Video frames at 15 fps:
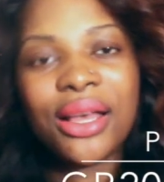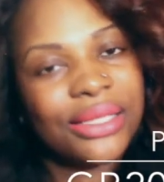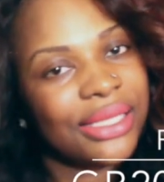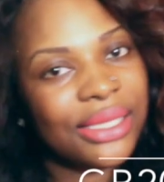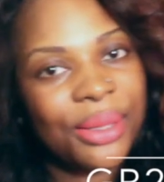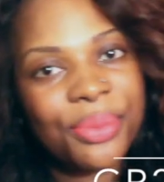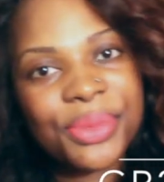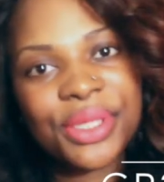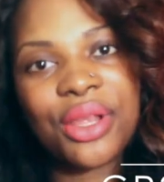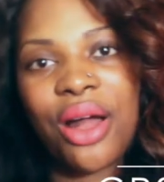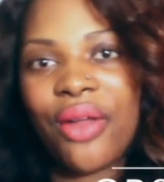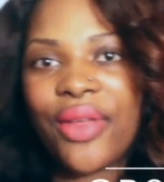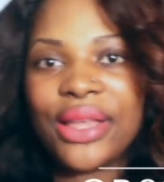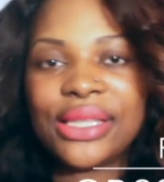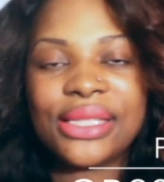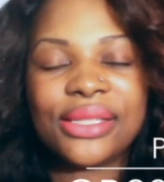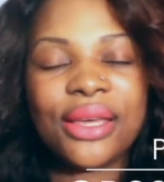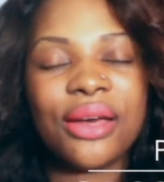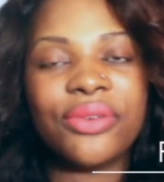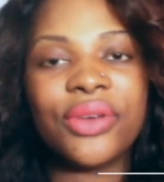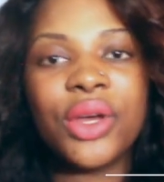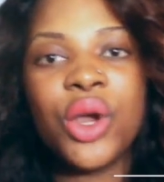customs and all that
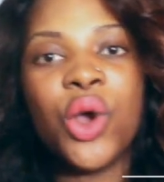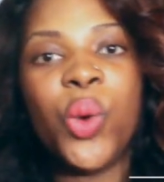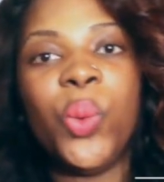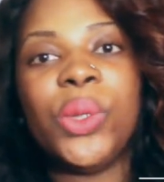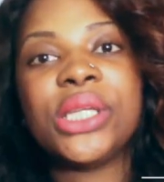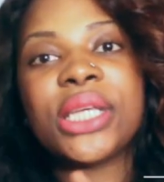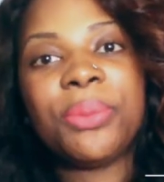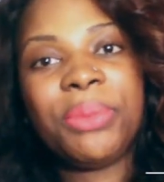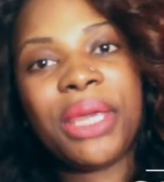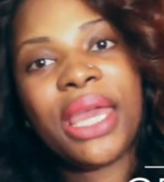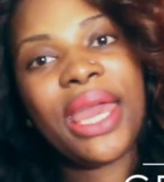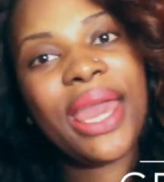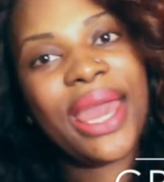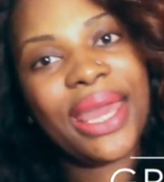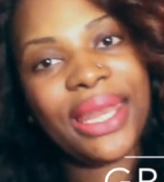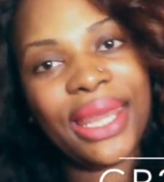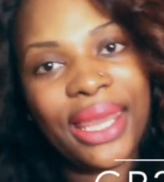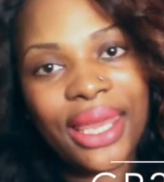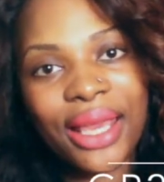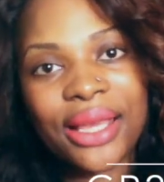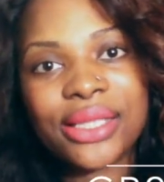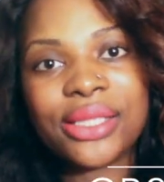stuff which can be a
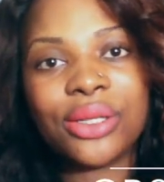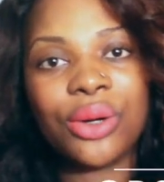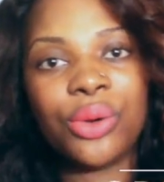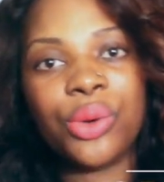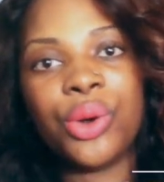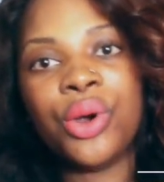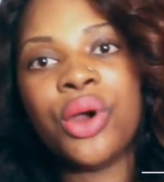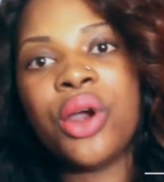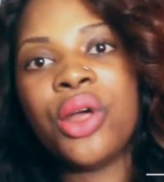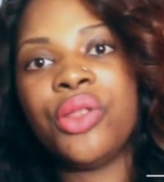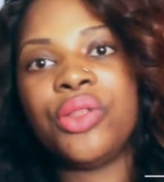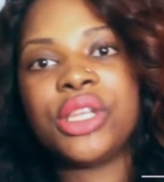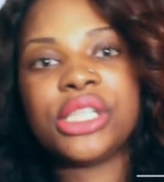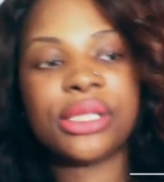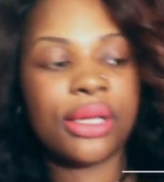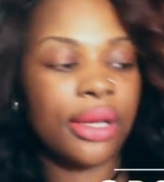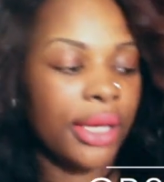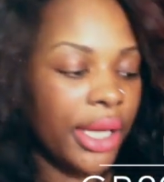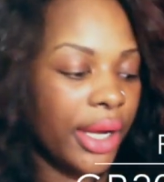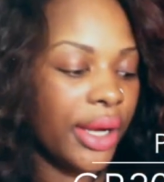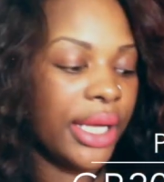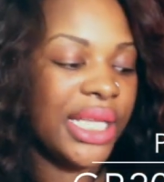headache so this
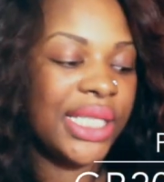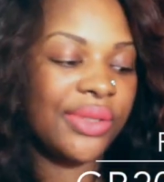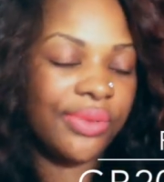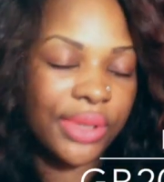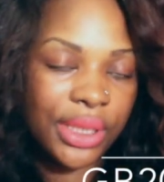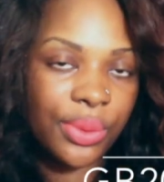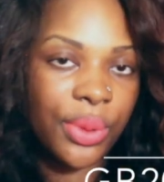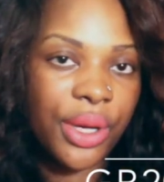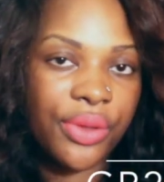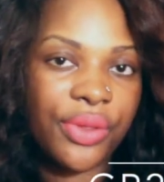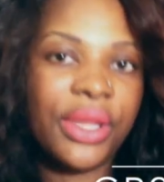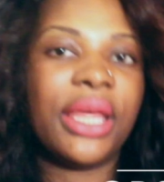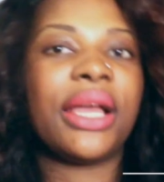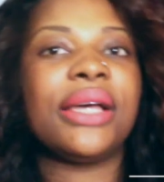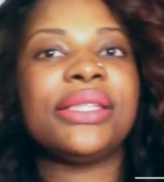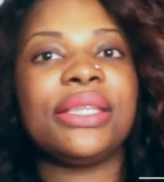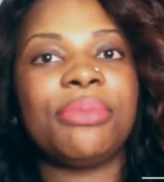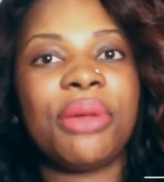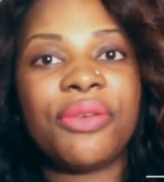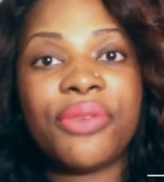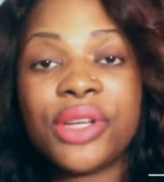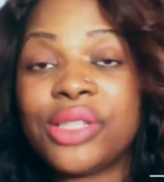hair is really worth it like I
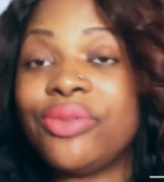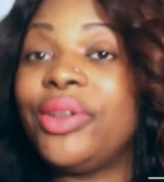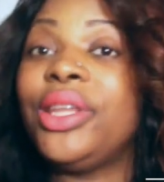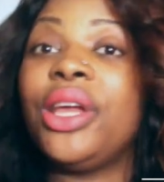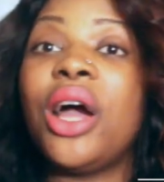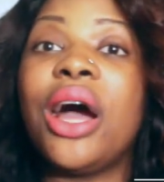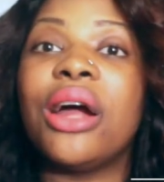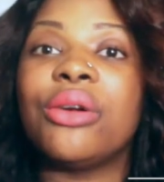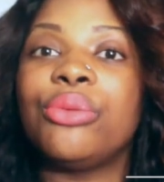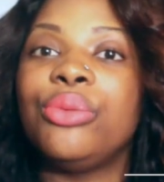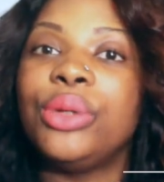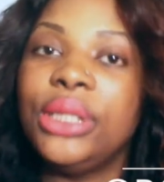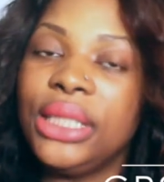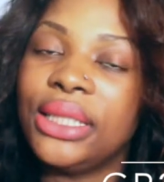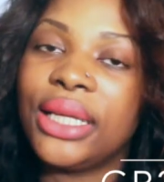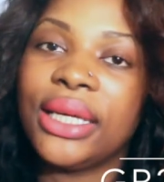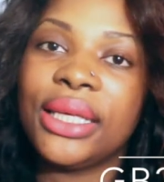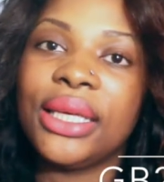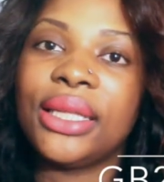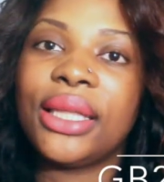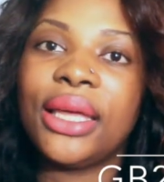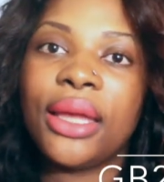said my first video I really
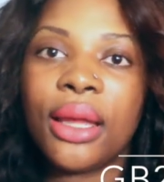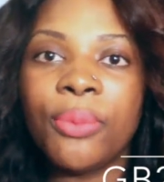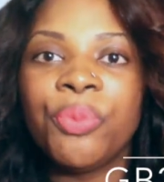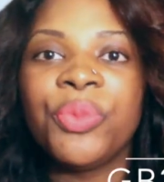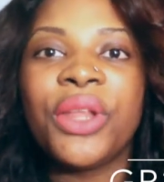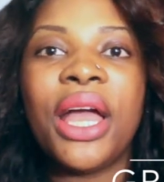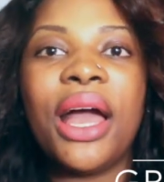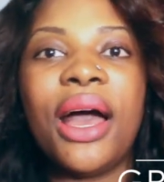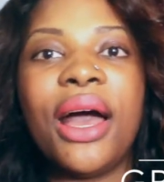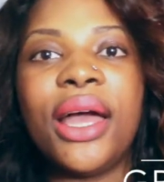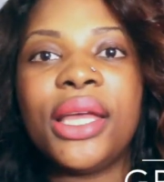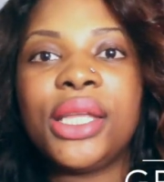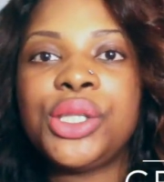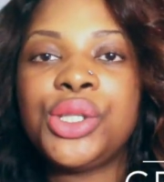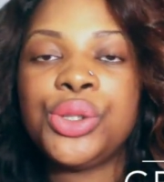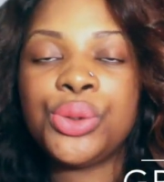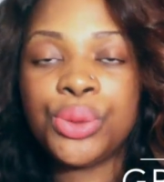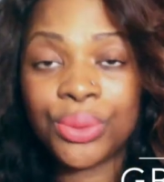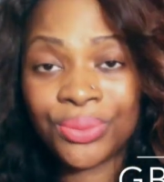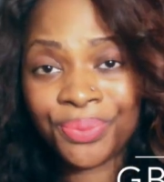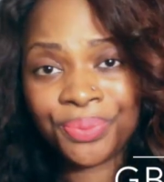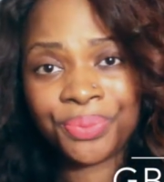like it like I
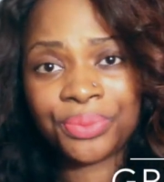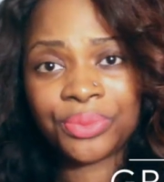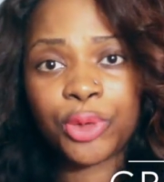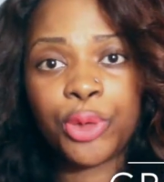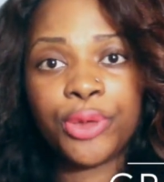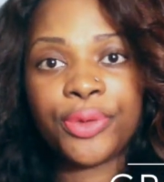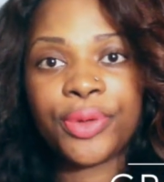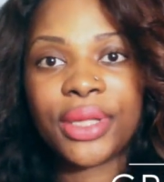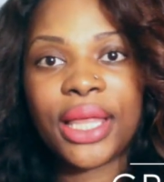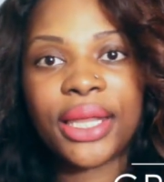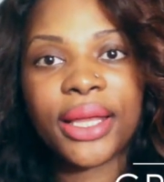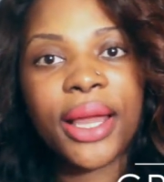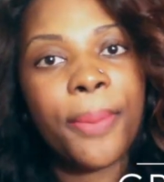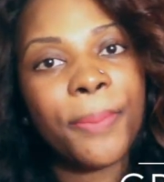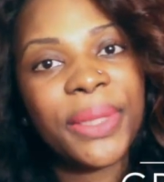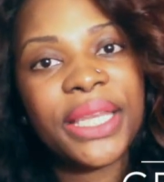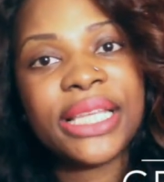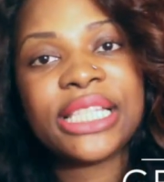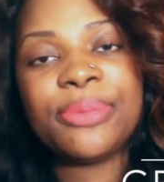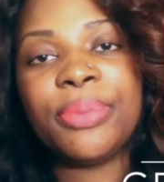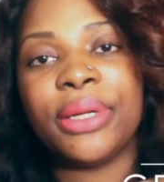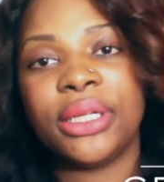do review for a lot of
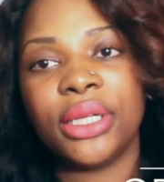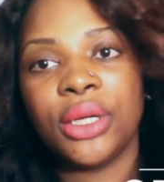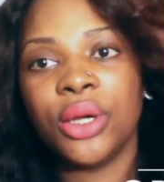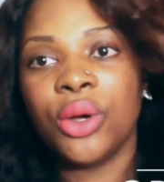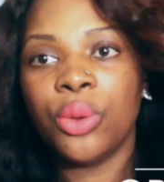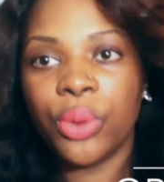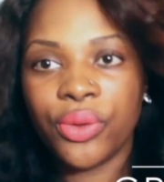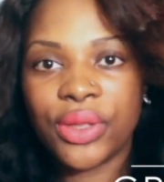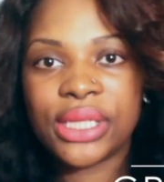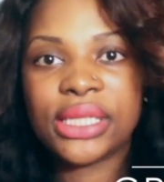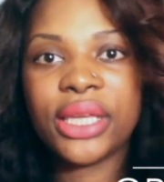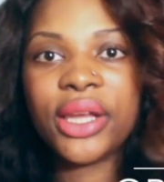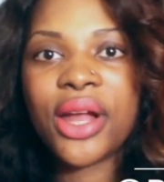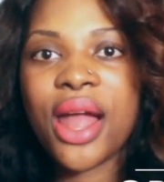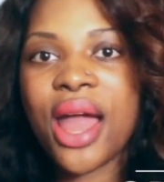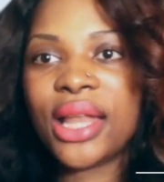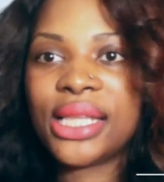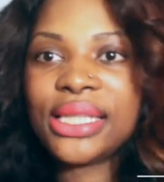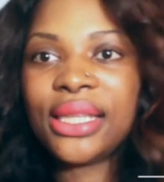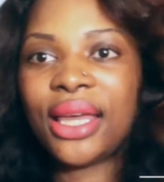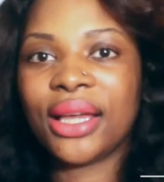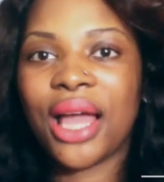companies but with this hair, I
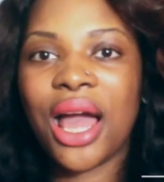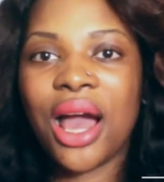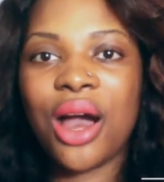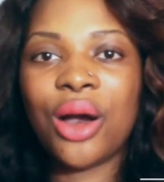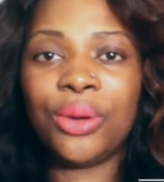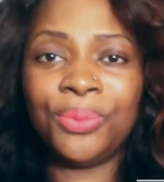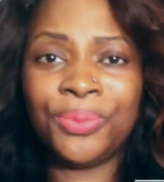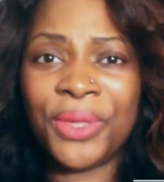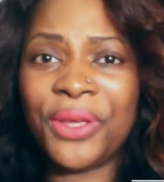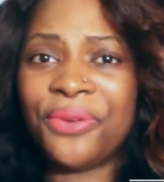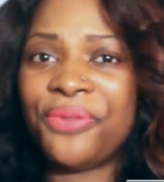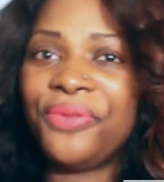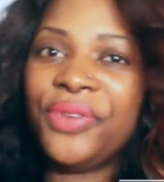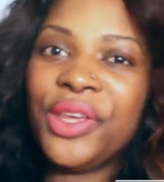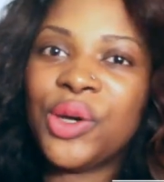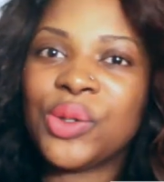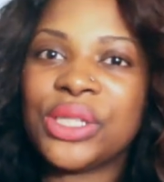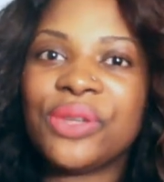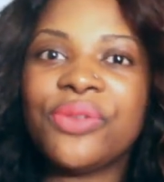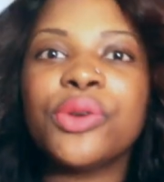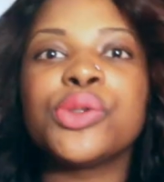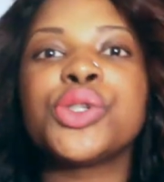just like how it feels
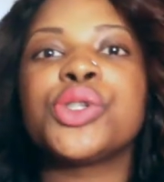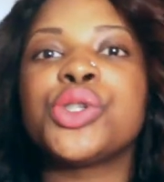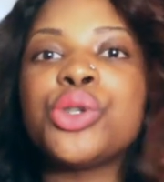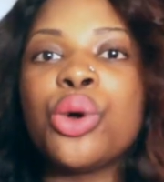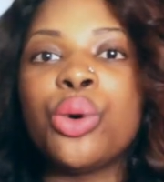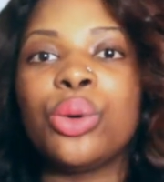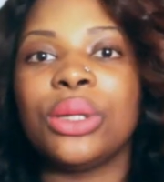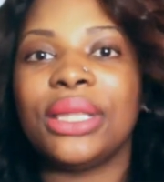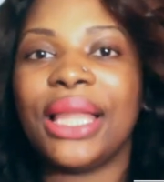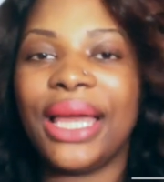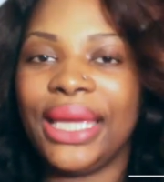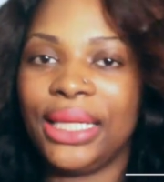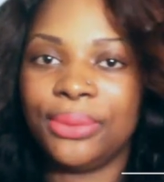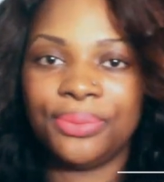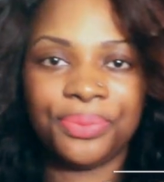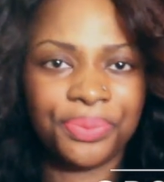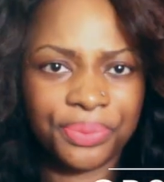it feels so light